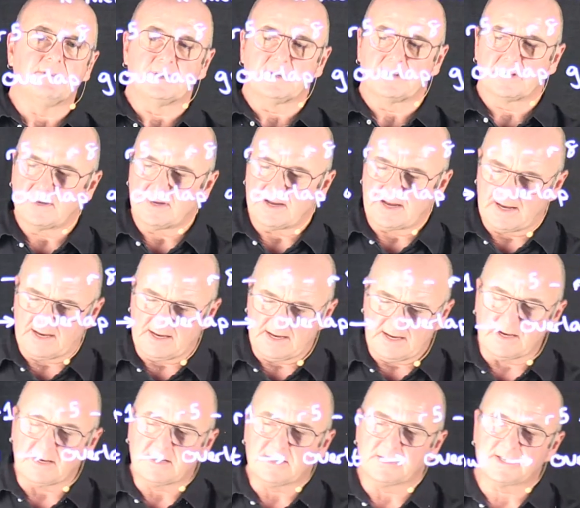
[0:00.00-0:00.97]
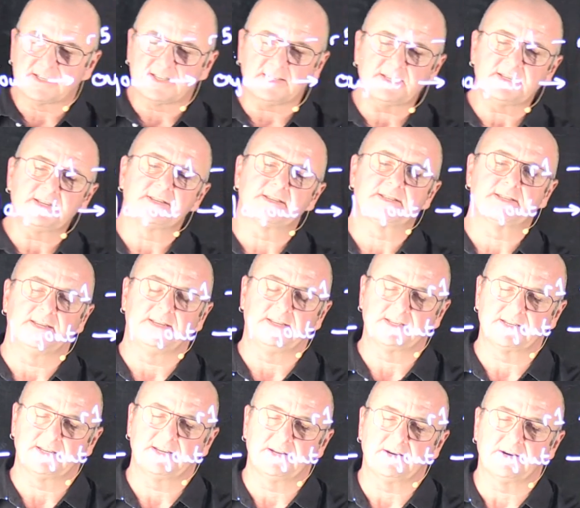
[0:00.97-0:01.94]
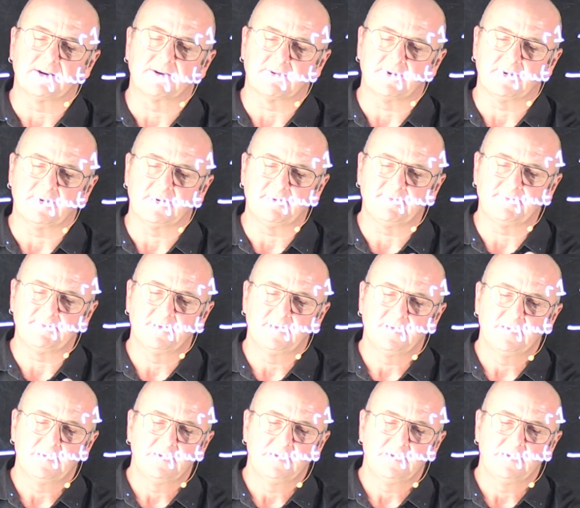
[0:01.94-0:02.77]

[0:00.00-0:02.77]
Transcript: re any inconsistencies in our graph